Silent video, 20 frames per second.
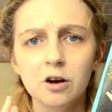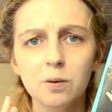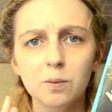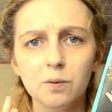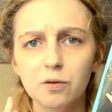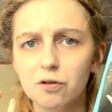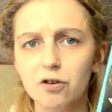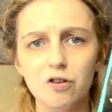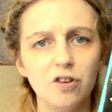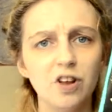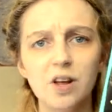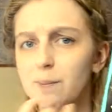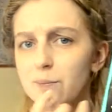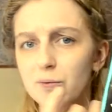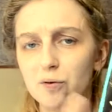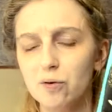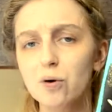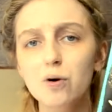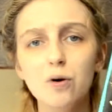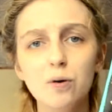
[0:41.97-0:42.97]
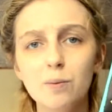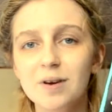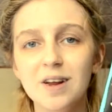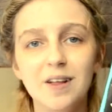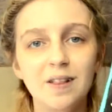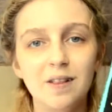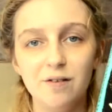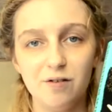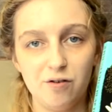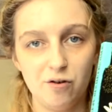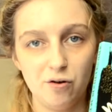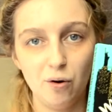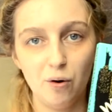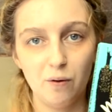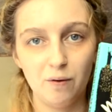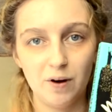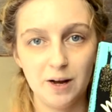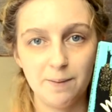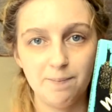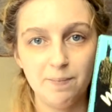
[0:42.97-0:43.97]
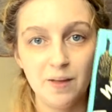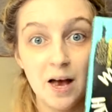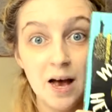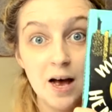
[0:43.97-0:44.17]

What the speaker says: was just absorbed in this story.